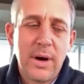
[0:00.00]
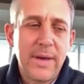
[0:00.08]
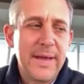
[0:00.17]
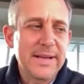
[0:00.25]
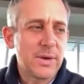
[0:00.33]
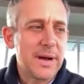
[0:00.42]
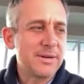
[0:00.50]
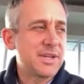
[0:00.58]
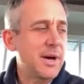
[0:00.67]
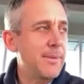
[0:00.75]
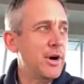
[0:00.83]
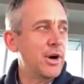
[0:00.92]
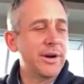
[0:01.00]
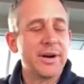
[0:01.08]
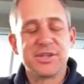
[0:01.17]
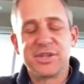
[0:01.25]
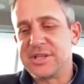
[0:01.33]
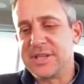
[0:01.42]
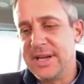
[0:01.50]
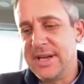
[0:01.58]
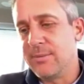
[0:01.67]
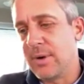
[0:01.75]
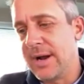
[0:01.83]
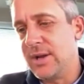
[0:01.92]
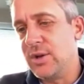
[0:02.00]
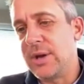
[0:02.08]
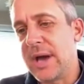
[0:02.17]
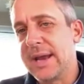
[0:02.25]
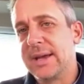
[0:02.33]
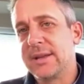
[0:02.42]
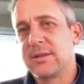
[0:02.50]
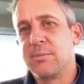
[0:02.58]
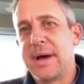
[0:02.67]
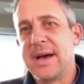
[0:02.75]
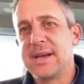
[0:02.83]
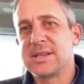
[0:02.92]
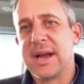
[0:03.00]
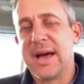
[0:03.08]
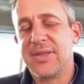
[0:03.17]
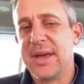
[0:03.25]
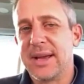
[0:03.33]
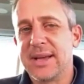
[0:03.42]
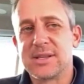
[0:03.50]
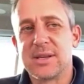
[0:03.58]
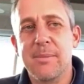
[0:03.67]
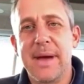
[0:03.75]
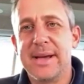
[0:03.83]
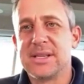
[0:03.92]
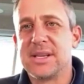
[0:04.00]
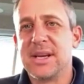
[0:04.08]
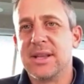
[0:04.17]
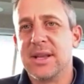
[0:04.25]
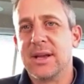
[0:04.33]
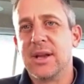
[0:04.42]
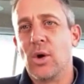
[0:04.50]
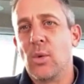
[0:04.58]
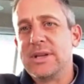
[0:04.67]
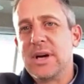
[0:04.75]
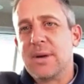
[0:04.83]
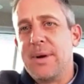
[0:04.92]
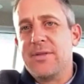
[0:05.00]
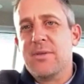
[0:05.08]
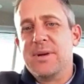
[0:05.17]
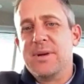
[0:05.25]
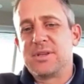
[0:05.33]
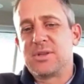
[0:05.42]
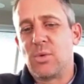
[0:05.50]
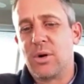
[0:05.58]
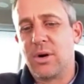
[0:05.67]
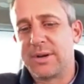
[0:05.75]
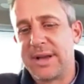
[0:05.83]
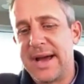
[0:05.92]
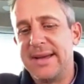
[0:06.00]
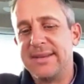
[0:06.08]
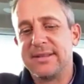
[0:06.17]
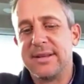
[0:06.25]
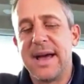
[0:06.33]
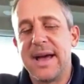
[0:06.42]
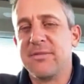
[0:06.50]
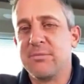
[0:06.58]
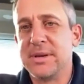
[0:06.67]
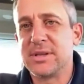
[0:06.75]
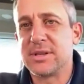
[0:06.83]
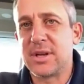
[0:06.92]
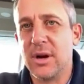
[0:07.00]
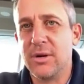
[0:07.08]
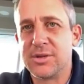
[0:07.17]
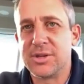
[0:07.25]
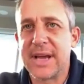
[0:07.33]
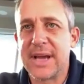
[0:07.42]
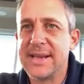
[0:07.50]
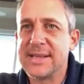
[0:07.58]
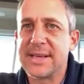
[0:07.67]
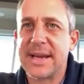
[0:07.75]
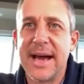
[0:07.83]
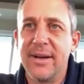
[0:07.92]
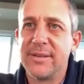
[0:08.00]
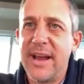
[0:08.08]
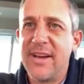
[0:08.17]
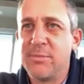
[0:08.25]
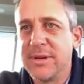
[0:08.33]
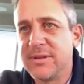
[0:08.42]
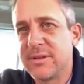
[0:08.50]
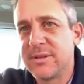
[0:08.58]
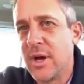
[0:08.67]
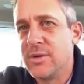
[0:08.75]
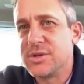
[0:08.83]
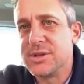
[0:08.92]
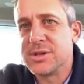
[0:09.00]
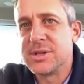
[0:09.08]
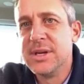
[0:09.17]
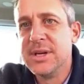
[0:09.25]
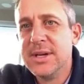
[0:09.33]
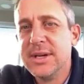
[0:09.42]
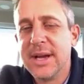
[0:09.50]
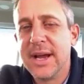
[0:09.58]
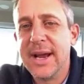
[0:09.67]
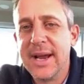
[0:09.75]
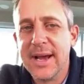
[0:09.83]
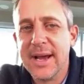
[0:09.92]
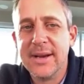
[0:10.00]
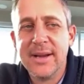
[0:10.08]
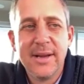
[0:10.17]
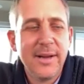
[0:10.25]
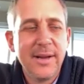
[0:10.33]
and that's what I was talking about earlier. Is your team, right? You got to get the best, and I think it's amazing that we talk about in the business world, guys that have business coaches, gals that have business coaches, and